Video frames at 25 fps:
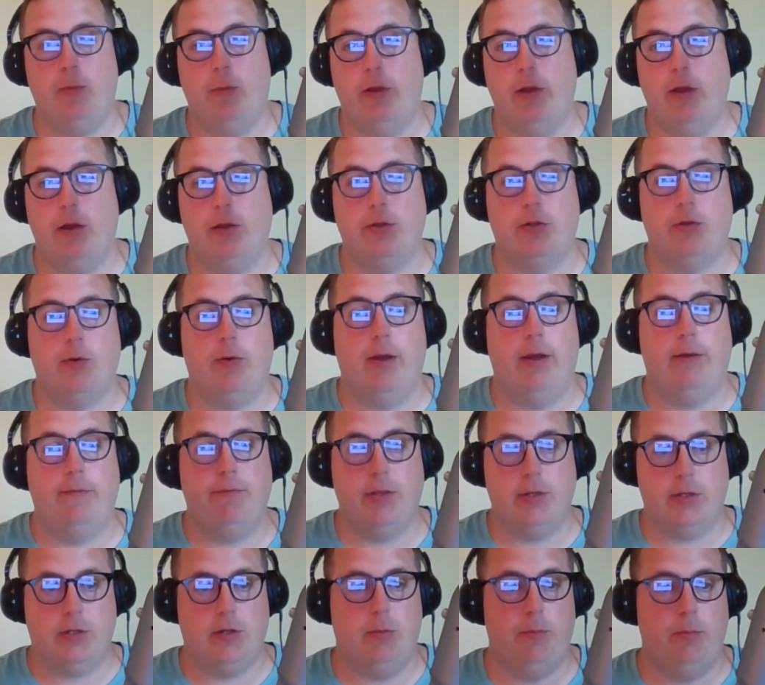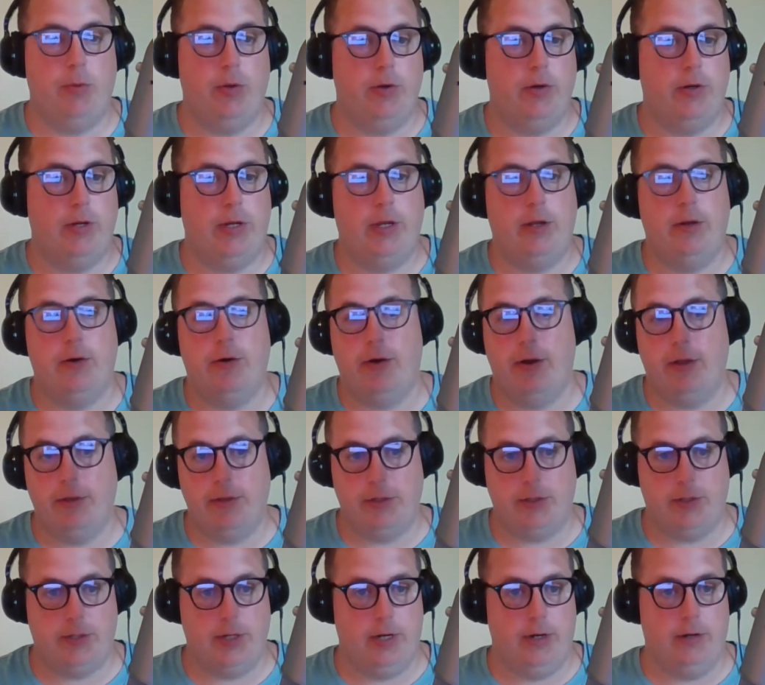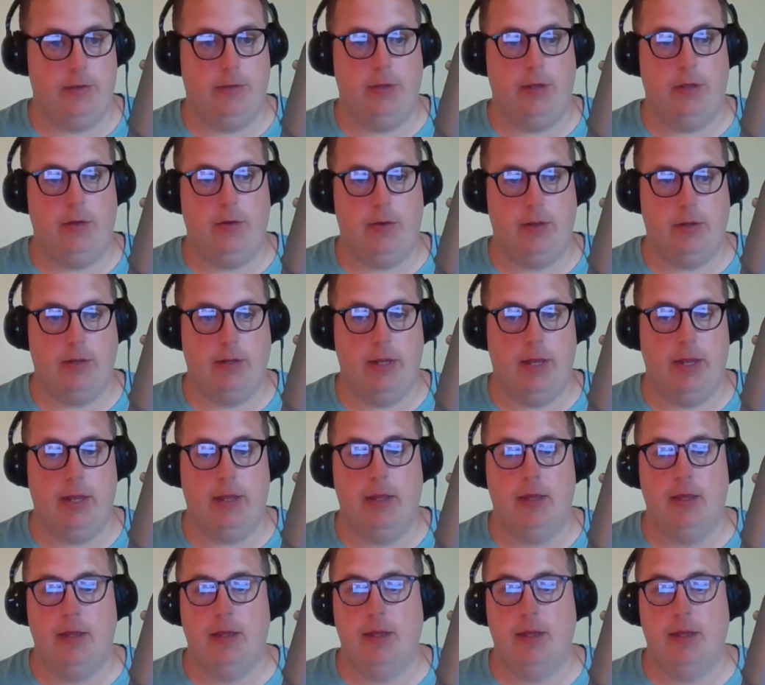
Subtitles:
We also have this community or other channel that you can take.